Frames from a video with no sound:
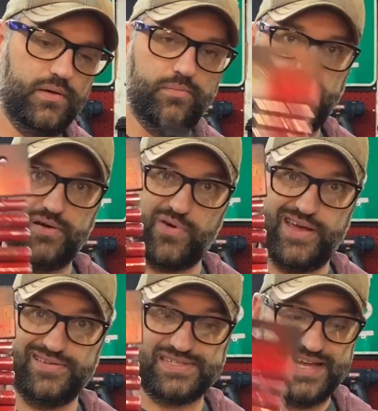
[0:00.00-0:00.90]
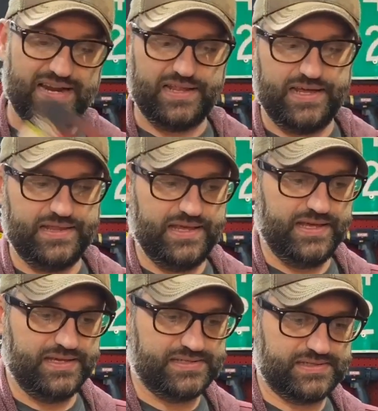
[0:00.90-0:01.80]
big rails kind of like
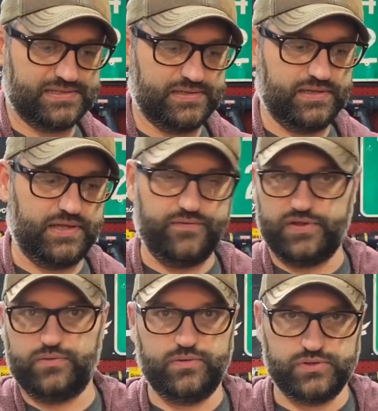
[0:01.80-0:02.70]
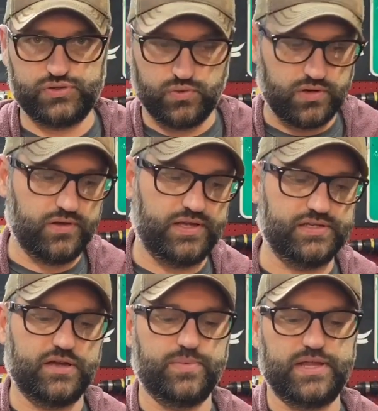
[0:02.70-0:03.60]
this and even though they were shorter, they
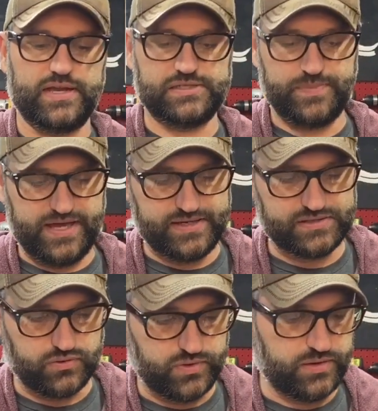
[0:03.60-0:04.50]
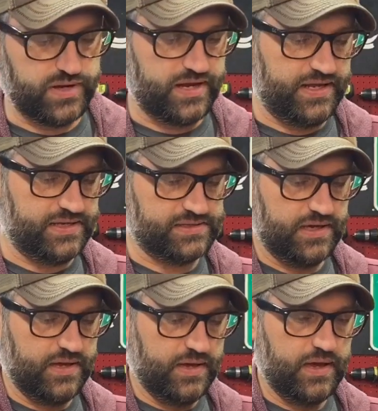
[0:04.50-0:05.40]
took up a lot of space. So really what I need is
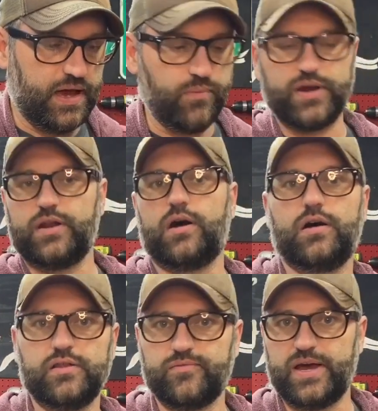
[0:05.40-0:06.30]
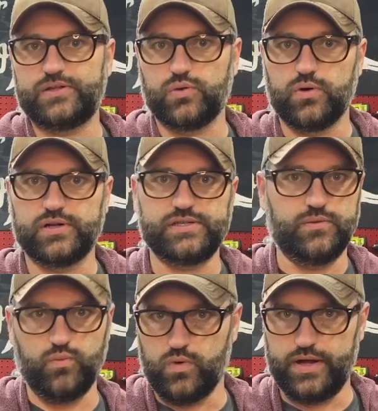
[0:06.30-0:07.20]
I wanted all of my Torx in
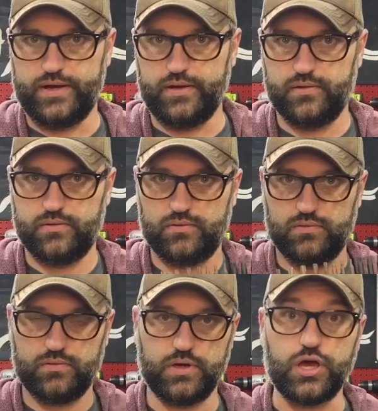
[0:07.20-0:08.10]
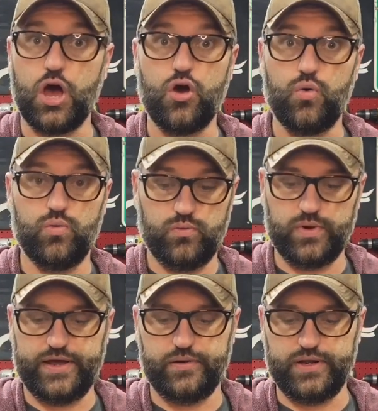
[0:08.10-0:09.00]
one go when
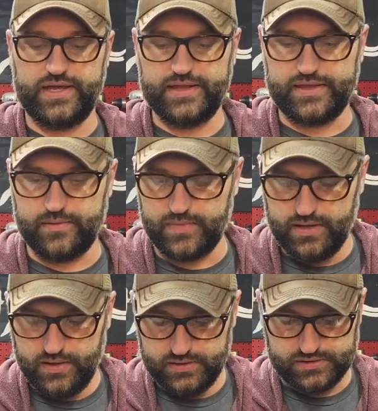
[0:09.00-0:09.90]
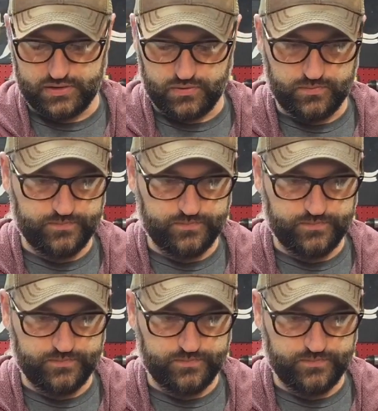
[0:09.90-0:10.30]
I go to get them. So